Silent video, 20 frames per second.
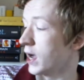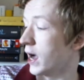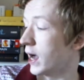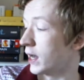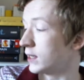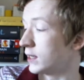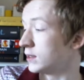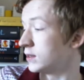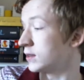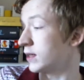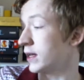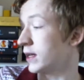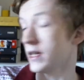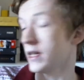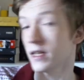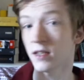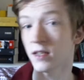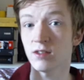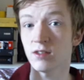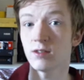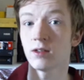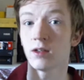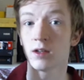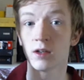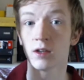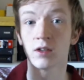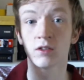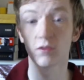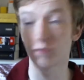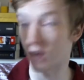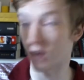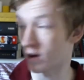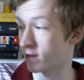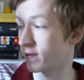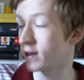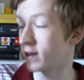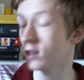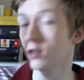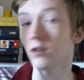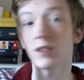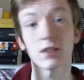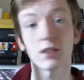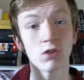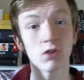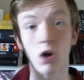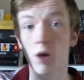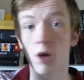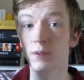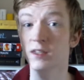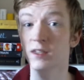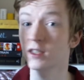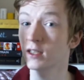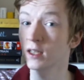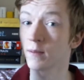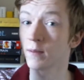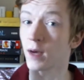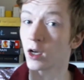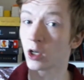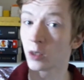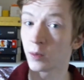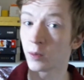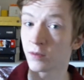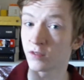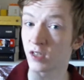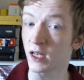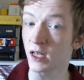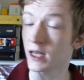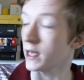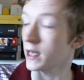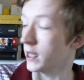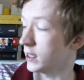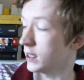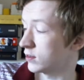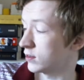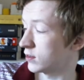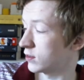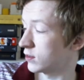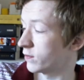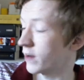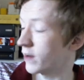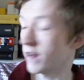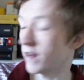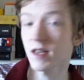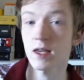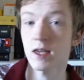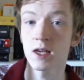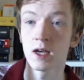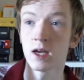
And it is very, very good. It's not particularly my cup of tea. It's very